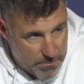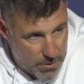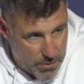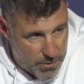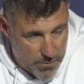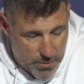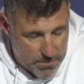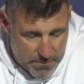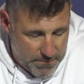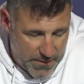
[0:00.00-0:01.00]
You know, they were
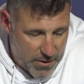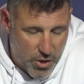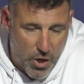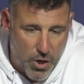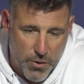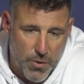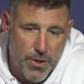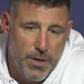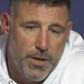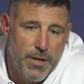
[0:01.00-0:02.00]
fair caught or
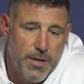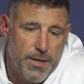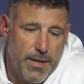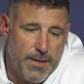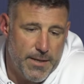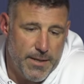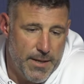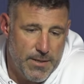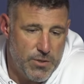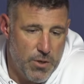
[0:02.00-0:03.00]
kicked in the
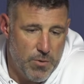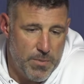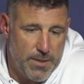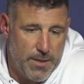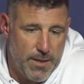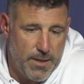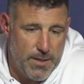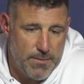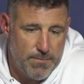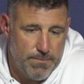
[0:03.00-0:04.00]
end zone, but. Uh,